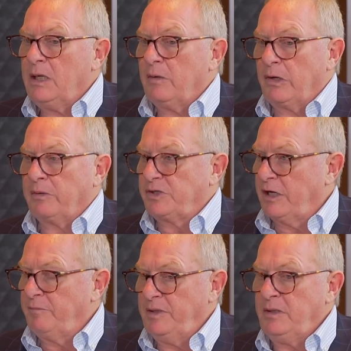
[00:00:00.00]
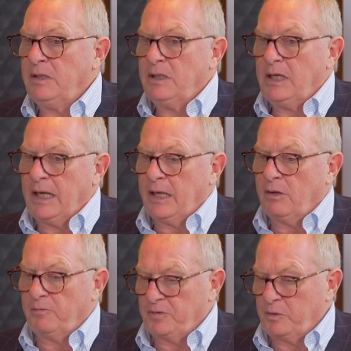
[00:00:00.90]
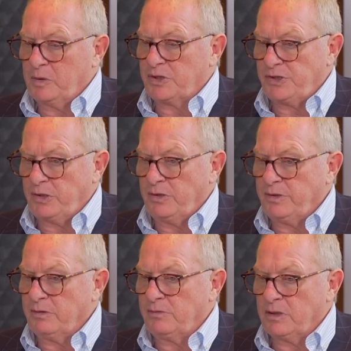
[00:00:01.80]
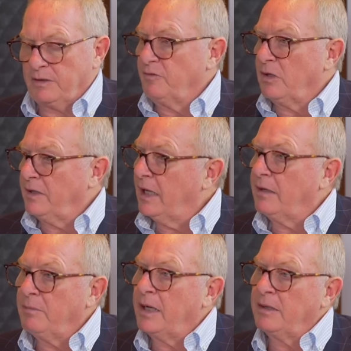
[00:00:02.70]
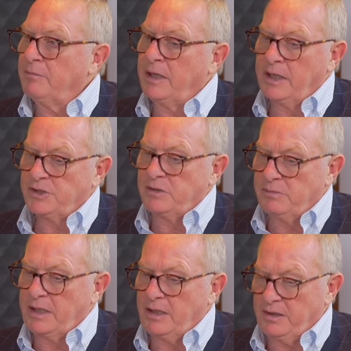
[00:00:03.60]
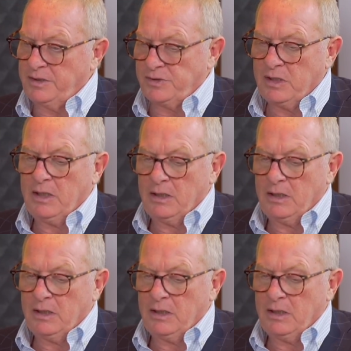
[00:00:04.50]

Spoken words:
We always have been. And hopefully we'll continue to deliver on that by actually making these